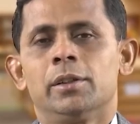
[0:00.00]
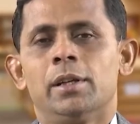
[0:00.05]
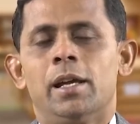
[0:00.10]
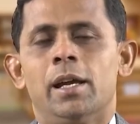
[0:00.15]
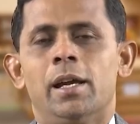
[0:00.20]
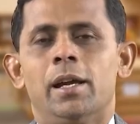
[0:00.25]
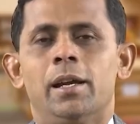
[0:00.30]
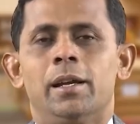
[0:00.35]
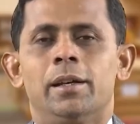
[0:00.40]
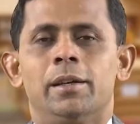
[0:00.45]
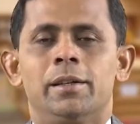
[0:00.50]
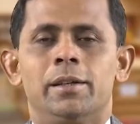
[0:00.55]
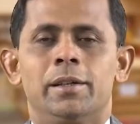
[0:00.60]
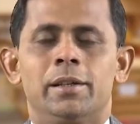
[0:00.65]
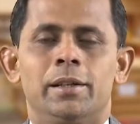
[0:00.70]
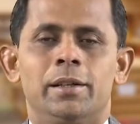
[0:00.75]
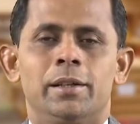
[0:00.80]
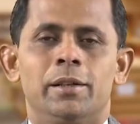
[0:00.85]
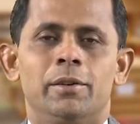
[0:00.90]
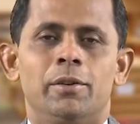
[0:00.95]

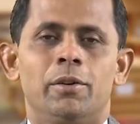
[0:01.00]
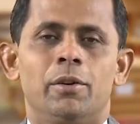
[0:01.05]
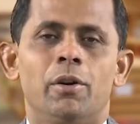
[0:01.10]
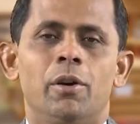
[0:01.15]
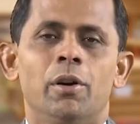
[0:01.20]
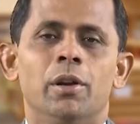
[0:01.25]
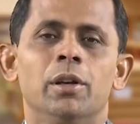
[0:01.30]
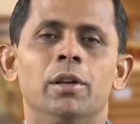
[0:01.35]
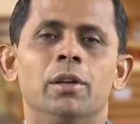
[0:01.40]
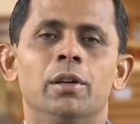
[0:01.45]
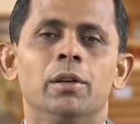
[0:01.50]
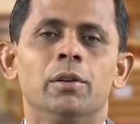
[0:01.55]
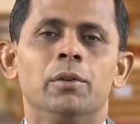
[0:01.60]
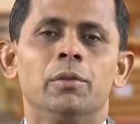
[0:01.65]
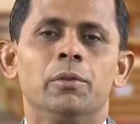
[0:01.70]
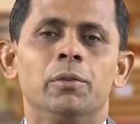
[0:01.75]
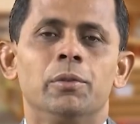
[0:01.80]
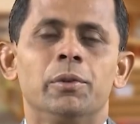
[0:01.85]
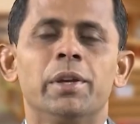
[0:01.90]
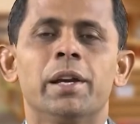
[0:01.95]
and all
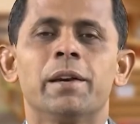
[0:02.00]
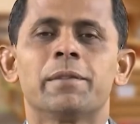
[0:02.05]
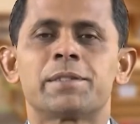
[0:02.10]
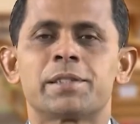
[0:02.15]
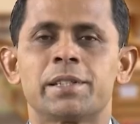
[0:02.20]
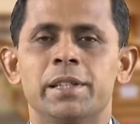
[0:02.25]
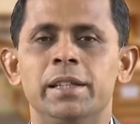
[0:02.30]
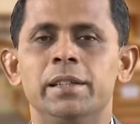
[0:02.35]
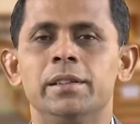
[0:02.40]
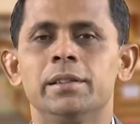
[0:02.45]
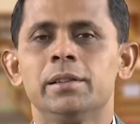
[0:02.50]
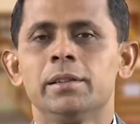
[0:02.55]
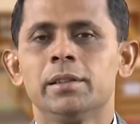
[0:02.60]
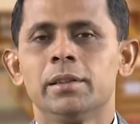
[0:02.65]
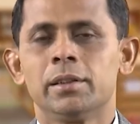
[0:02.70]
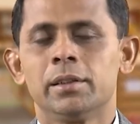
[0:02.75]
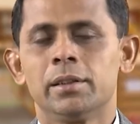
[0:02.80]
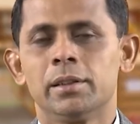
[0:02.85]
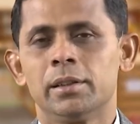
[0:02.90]
we have seen